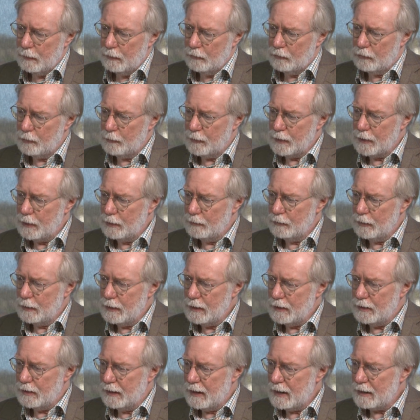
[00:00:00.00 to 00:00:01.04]
So we don't
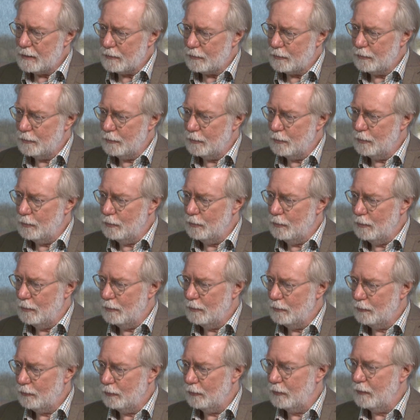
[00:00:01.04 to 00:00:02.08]
need to get to
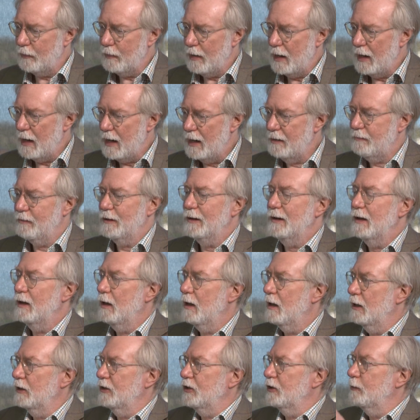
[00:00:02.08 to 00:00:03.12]
sort of ever
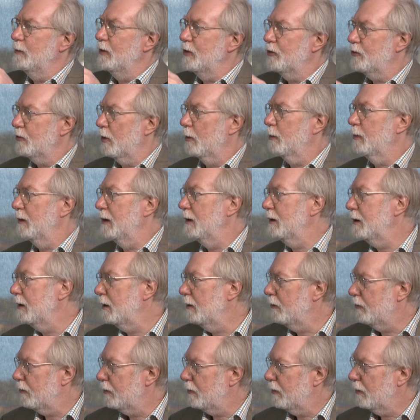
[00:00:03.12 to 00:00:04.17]
larger
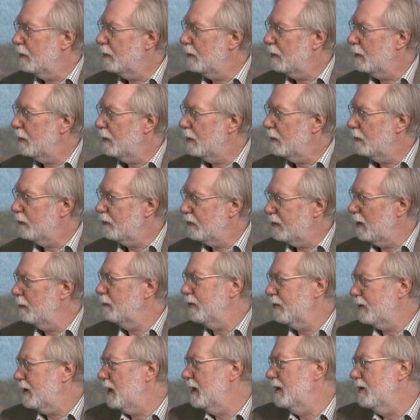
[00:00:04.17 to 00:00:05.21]
metropolises. At some
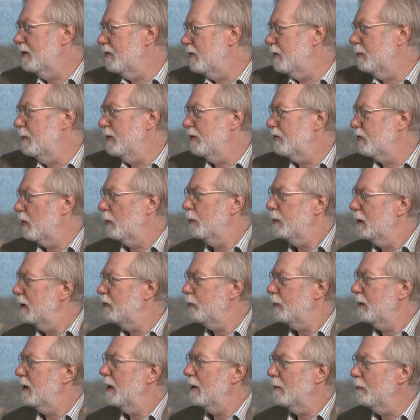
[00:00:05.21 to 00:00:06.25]
stage, the metropolis
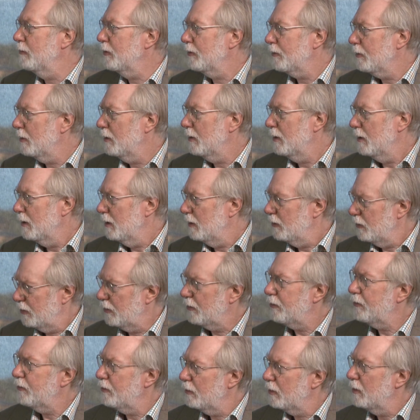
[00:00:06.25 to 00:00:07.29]
becomes
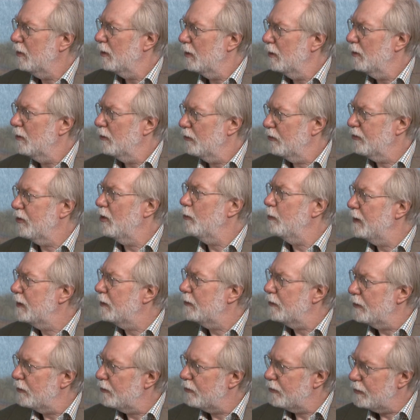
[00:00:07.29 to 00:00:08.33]
just so big
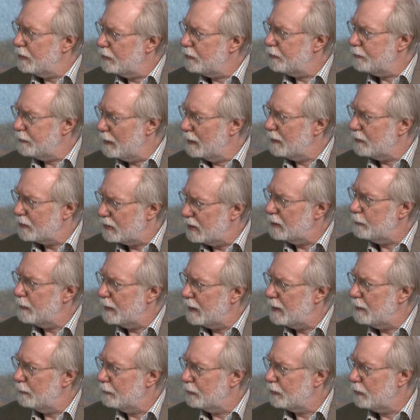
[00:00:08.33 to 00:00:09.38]
that it's dysfunctional, it
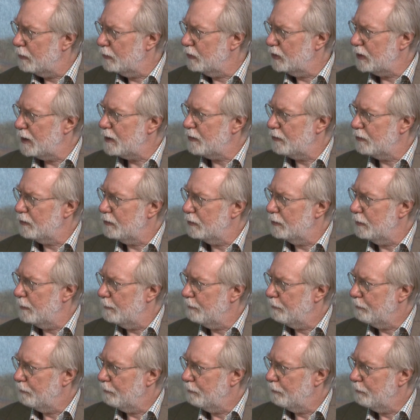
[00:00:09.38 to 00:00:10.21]
becomes congested.